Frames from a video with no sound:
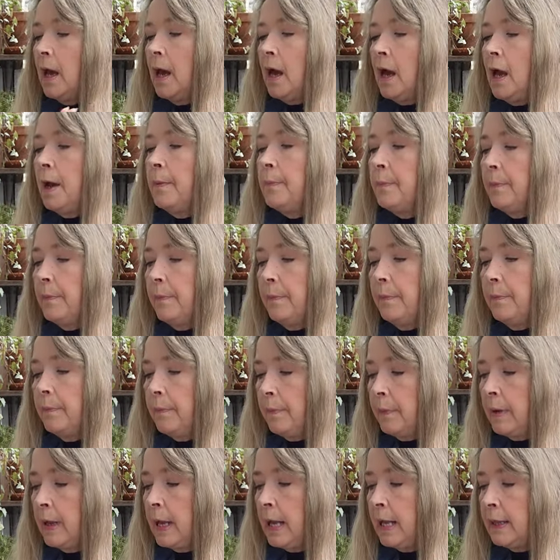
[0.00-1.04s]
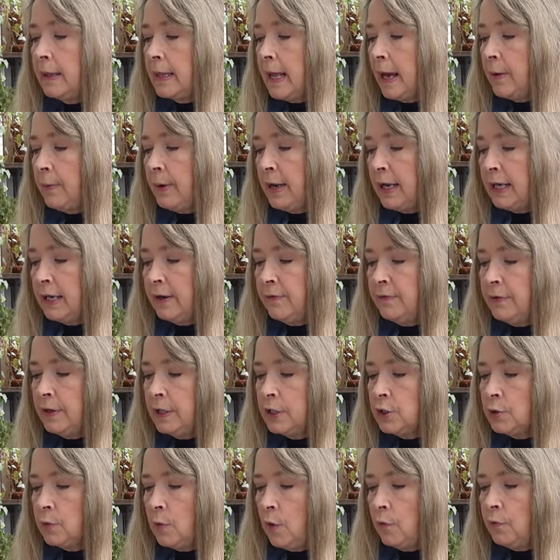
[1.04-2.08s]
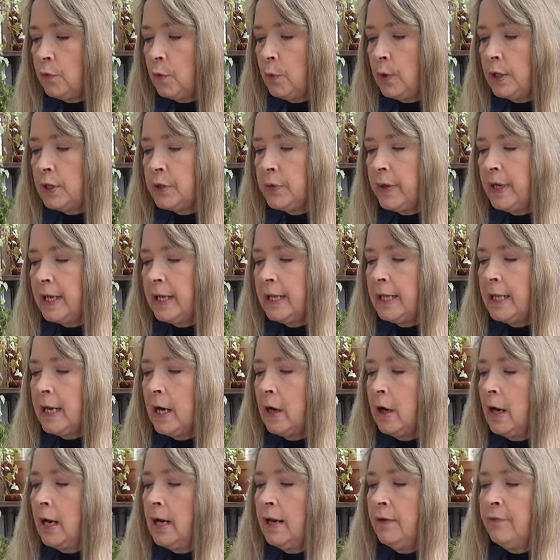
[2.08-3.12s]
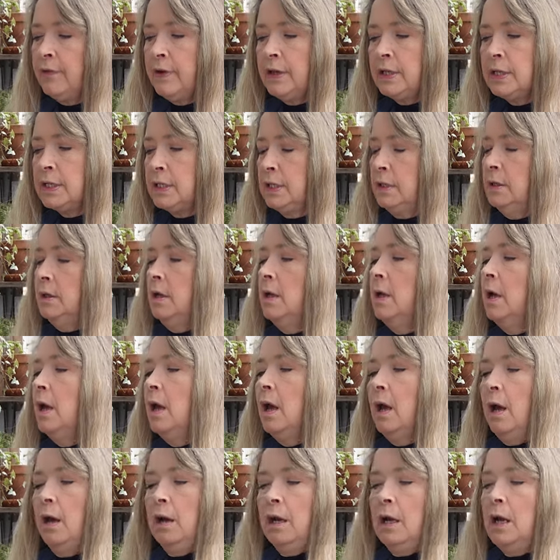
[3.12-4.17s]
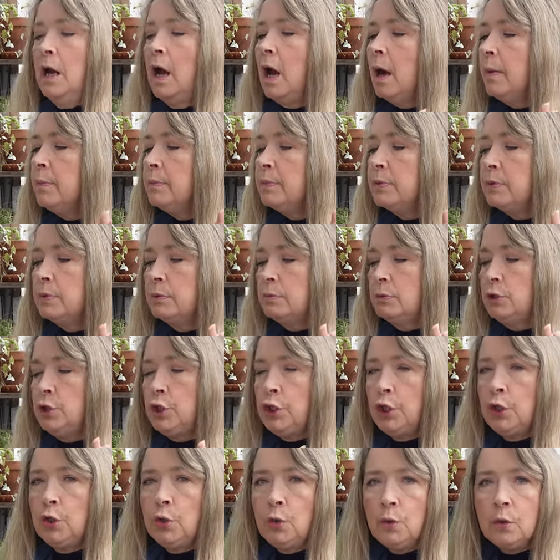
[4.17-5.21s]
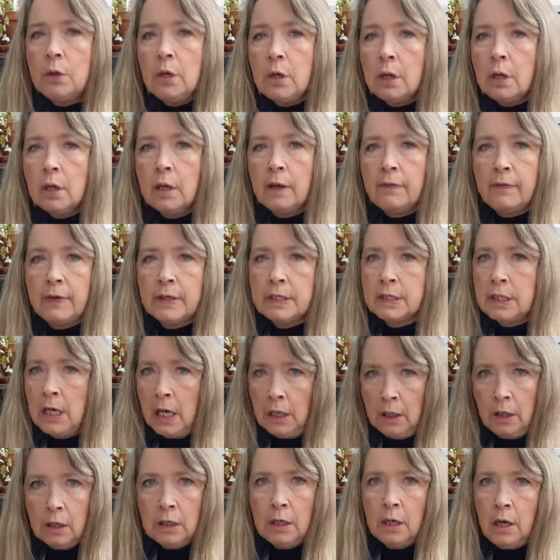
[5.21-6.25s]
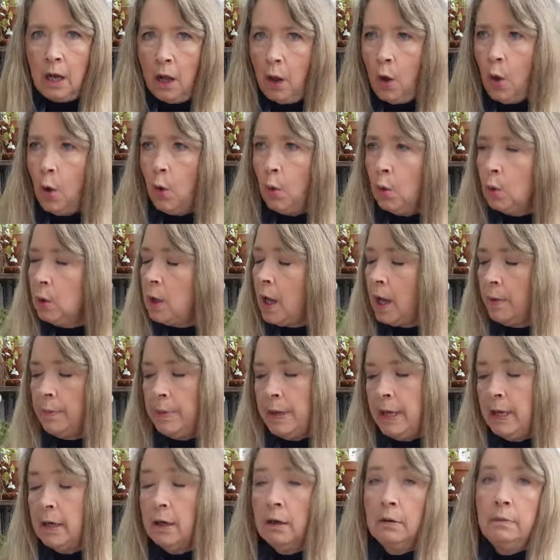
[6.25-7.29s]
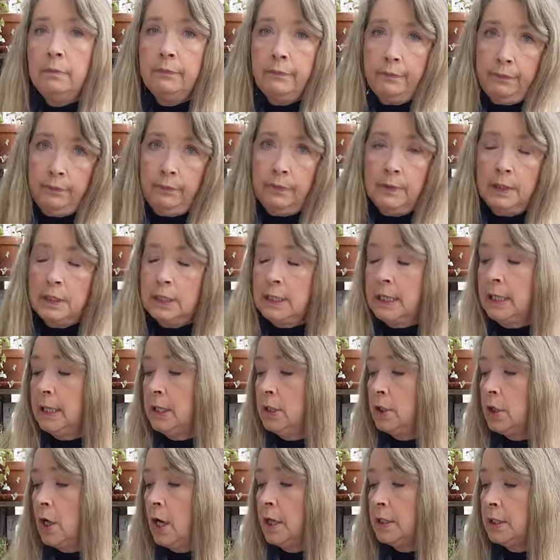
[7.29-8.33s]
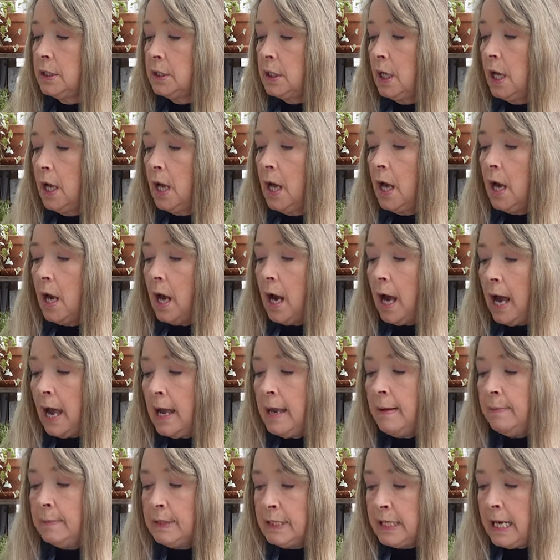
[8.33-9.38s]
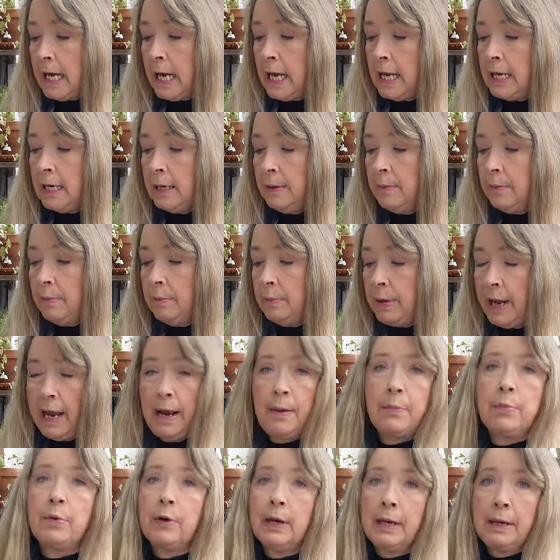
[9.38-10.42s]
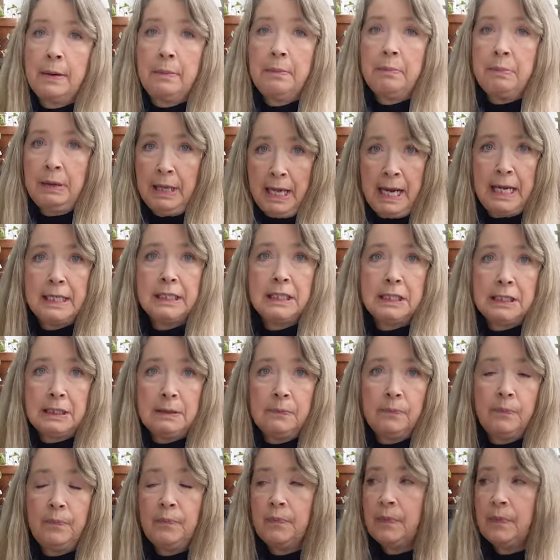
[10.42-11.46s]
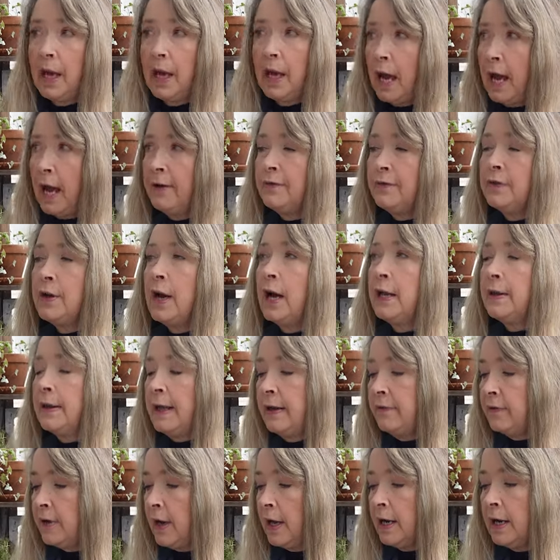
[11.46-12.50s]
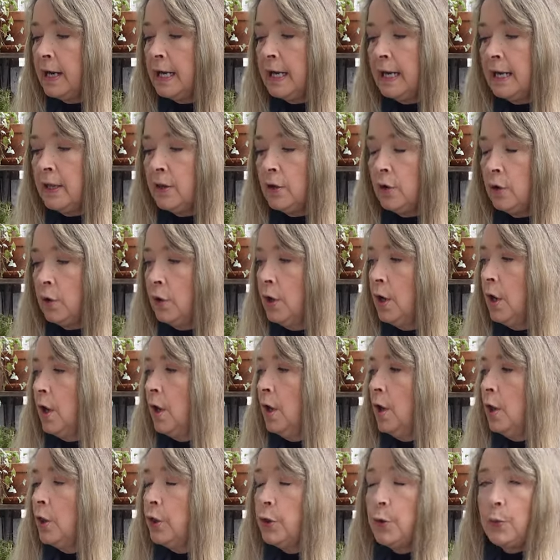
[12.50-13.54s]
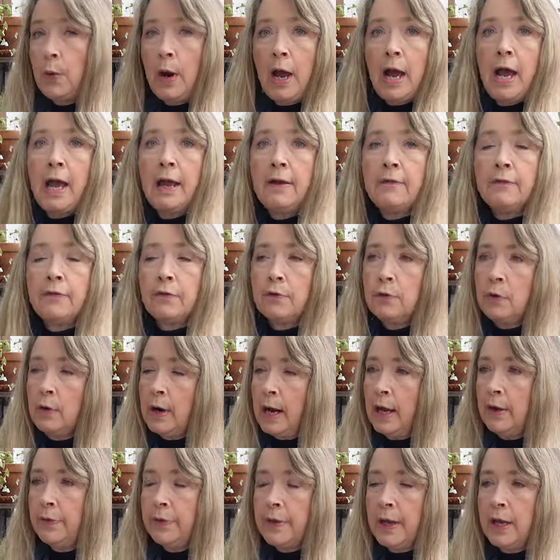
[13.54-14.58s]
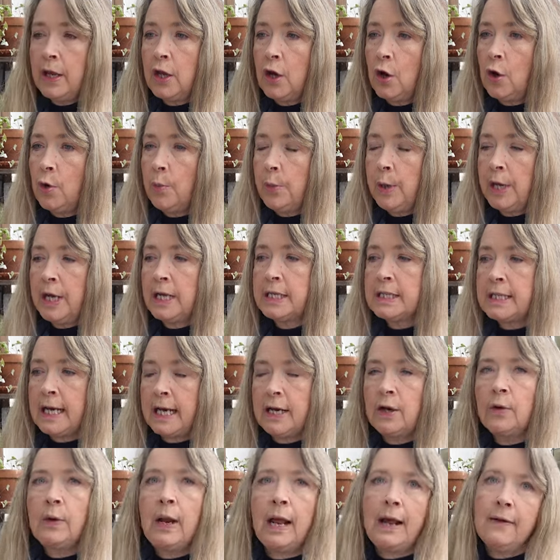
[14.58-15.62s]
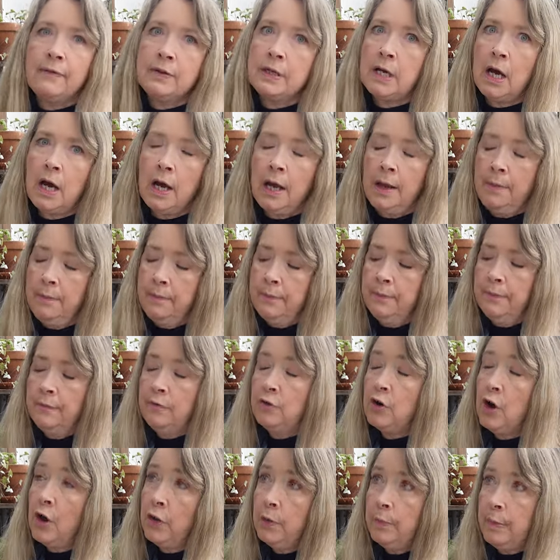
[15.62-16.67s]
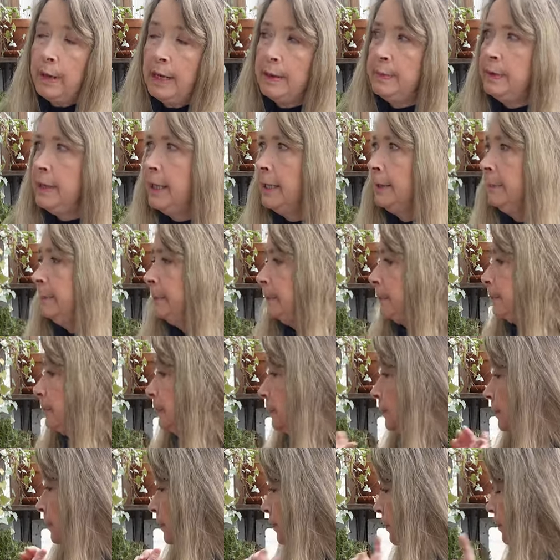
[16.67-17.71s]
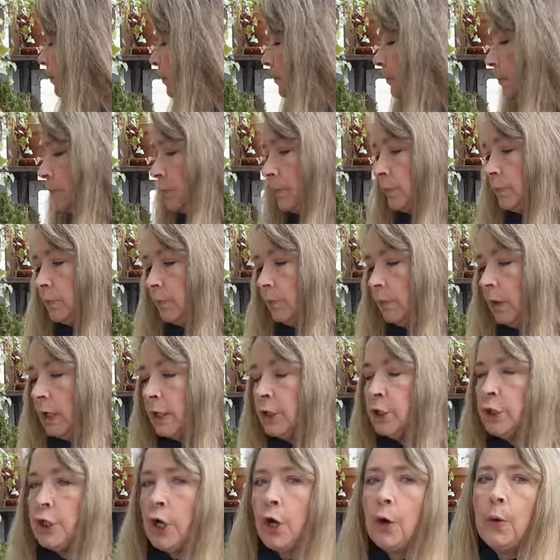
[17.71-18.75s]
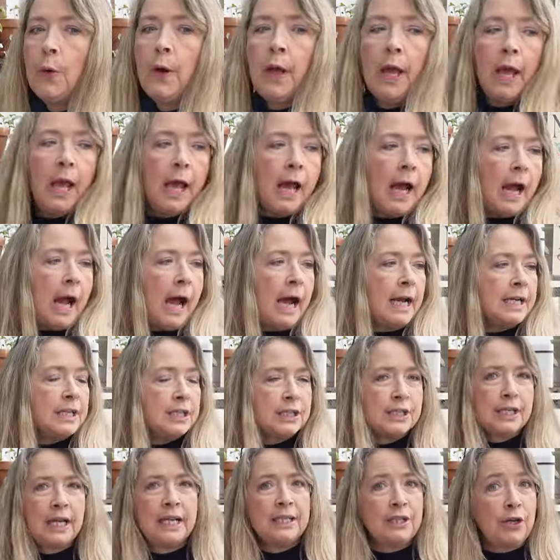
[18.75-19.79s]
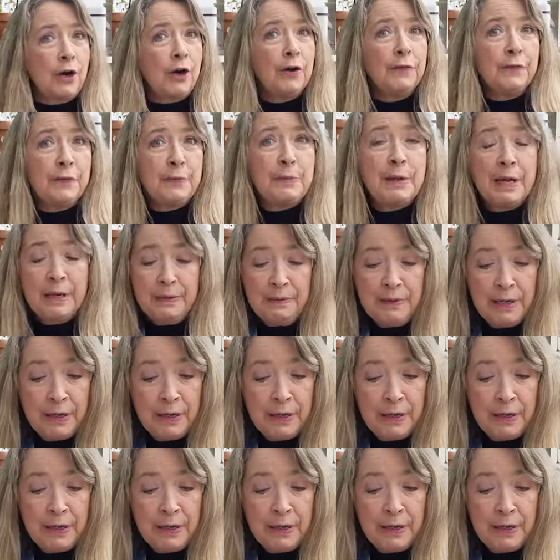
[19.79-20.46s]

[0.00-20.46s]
Um, that way it can finish overwintering in there. And if it's come June, if it's not looking a whole lot better, it's getting tossed. I am done pampering plants. I've got they've got to either thrive or out they go because I don't have time for all the babying. So, I just it's hard for me.